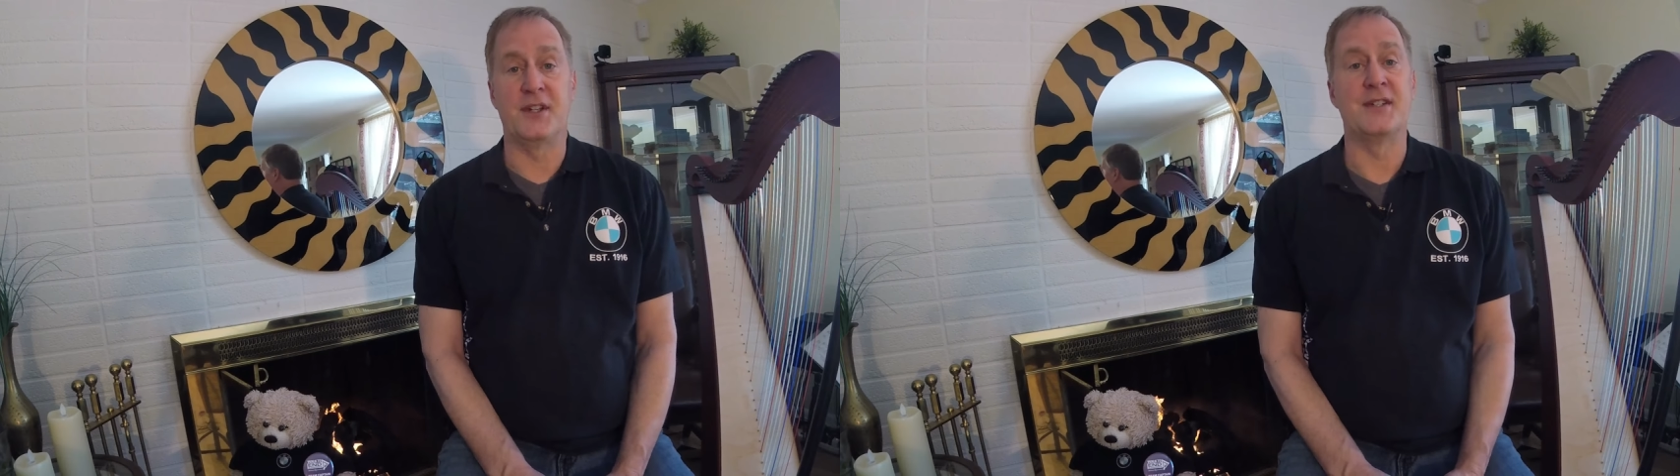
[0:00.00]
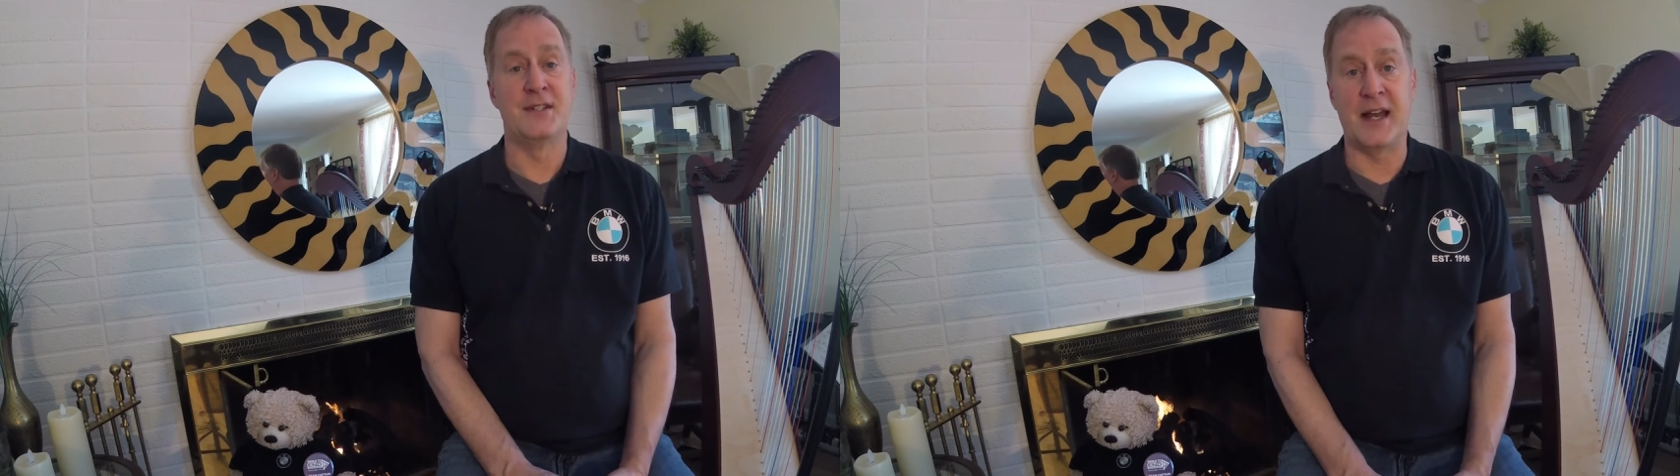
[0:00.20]

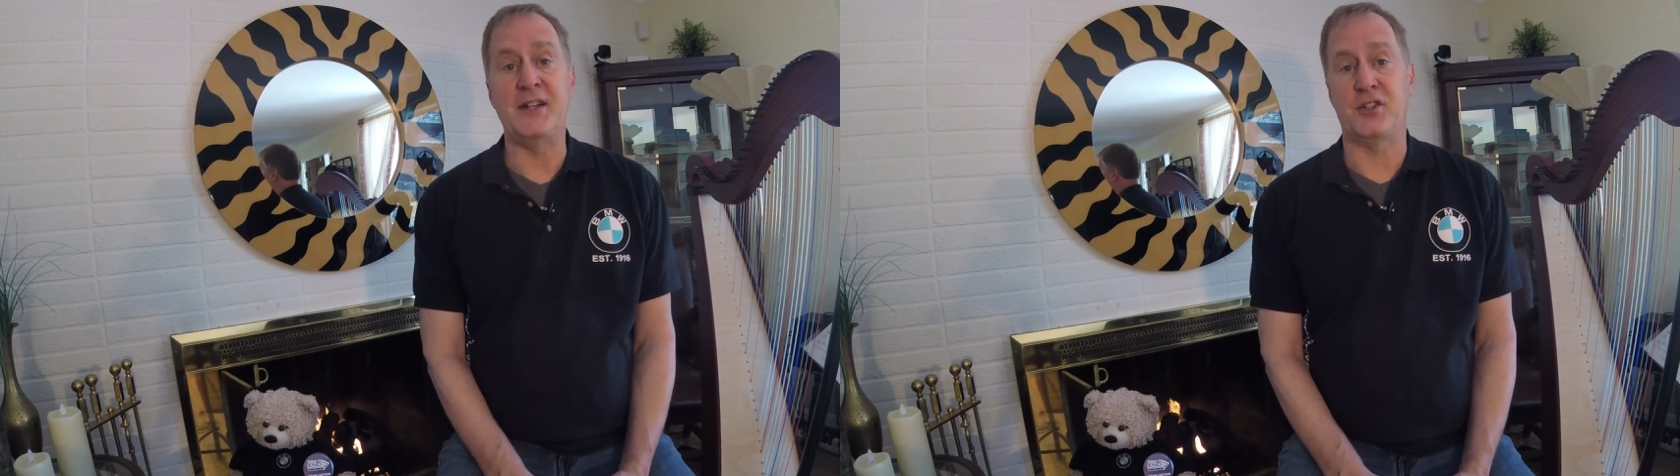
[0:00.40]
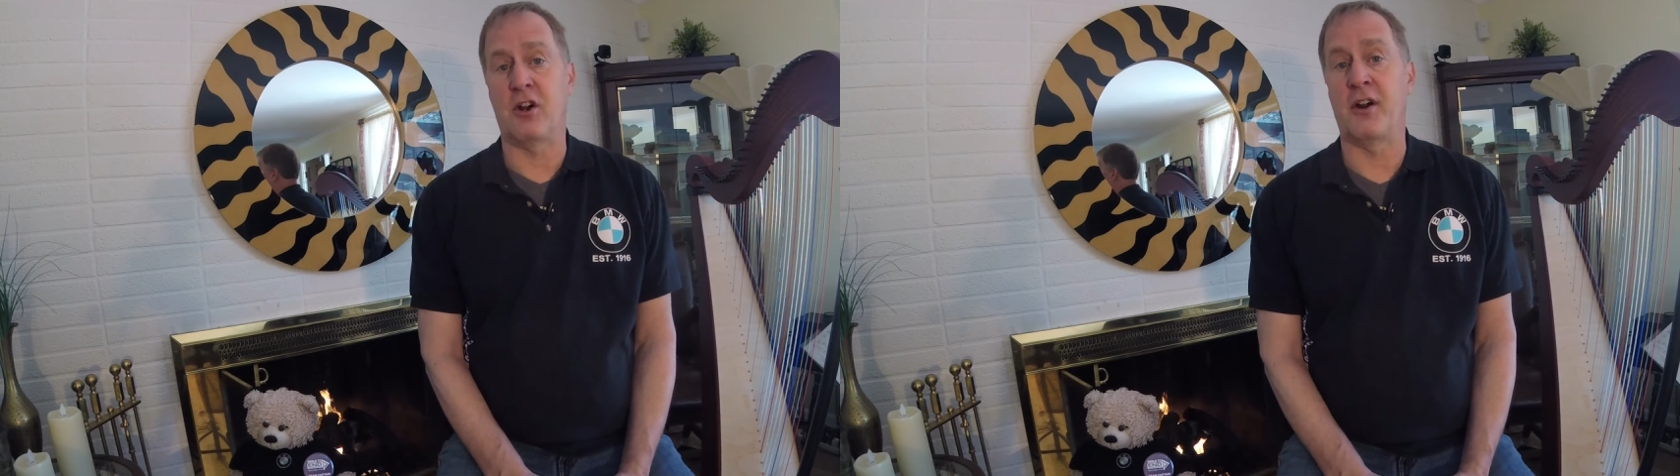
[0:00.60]
as
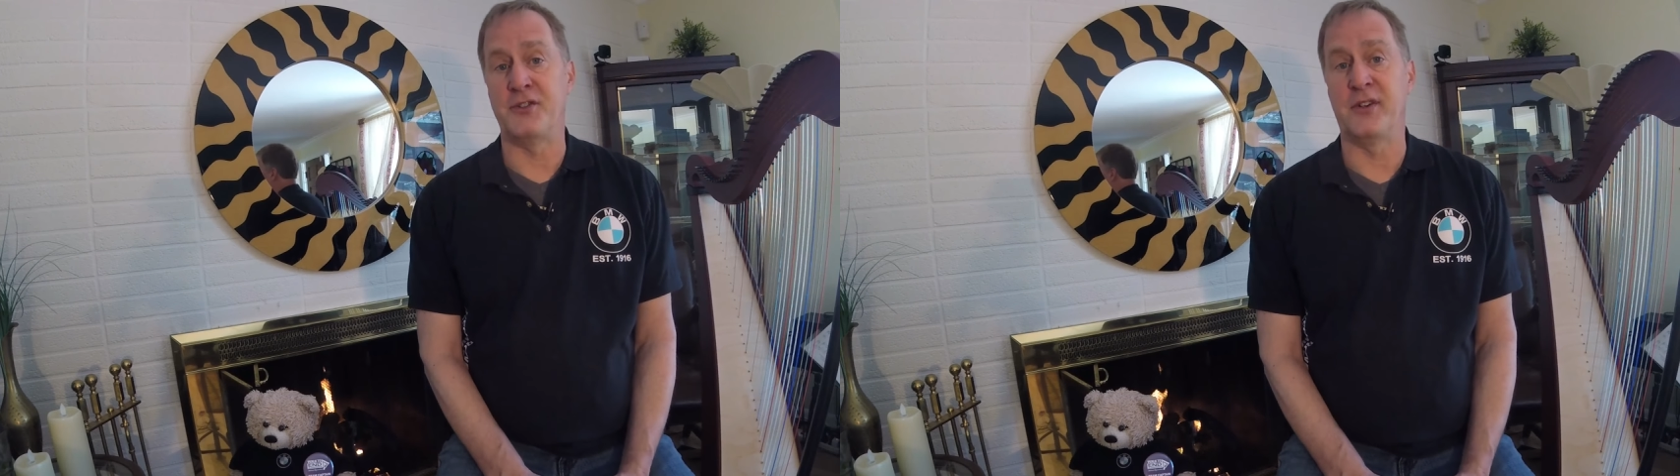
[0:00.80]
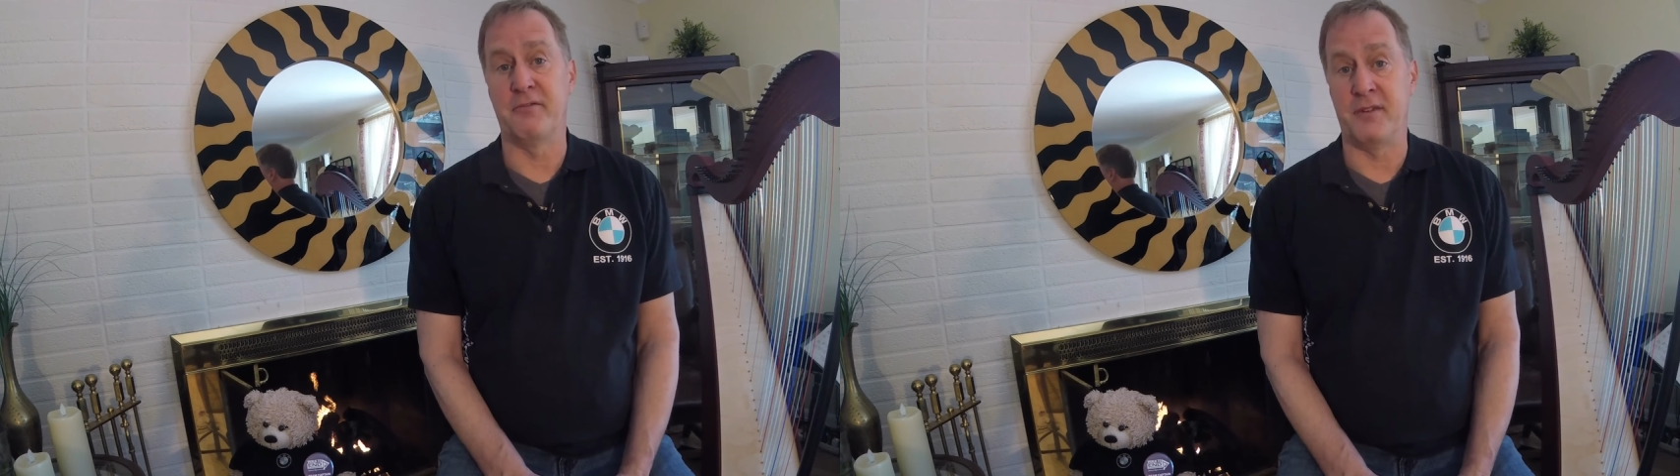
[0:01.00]
nice a car as
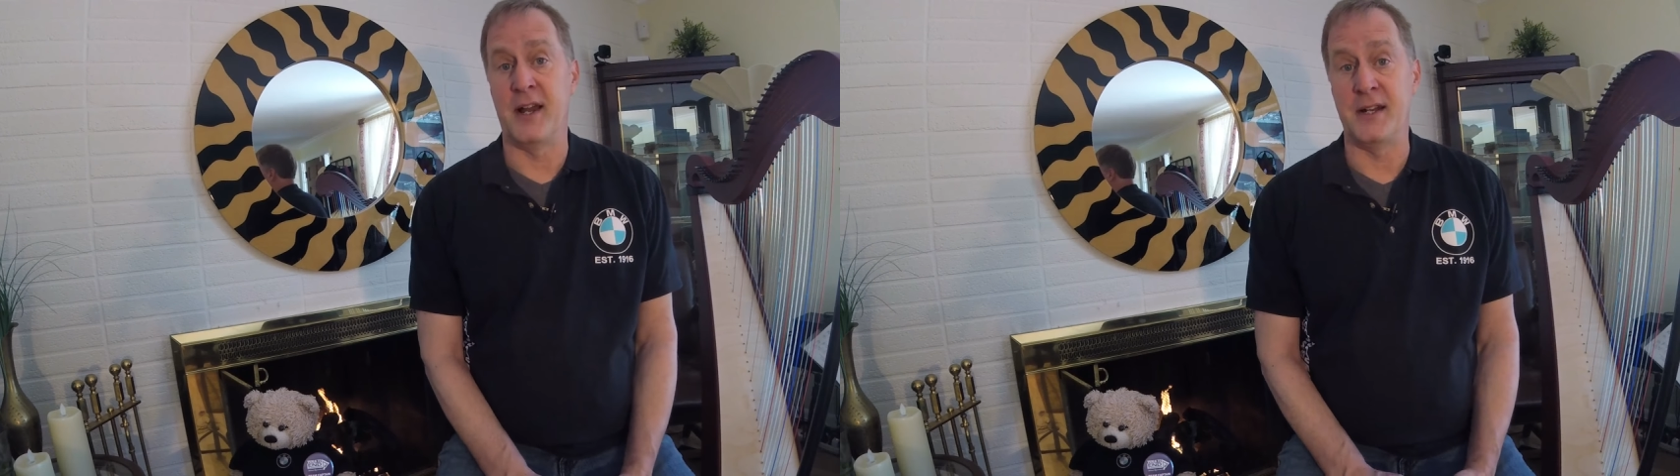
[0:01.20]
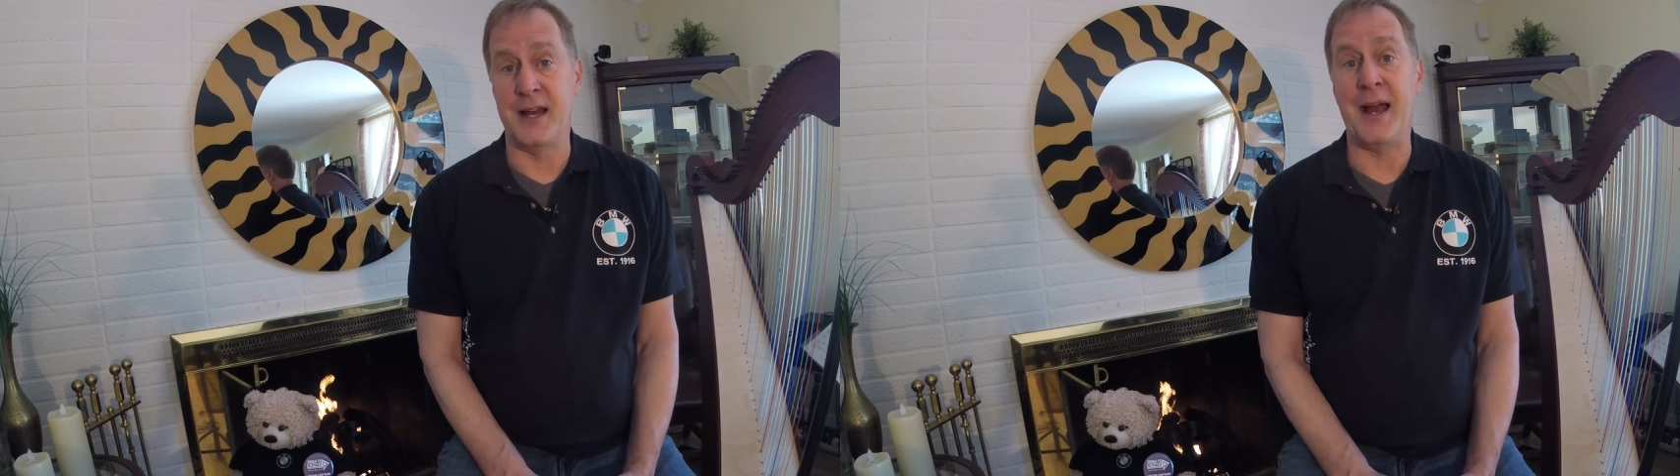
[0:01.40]
you're going to find.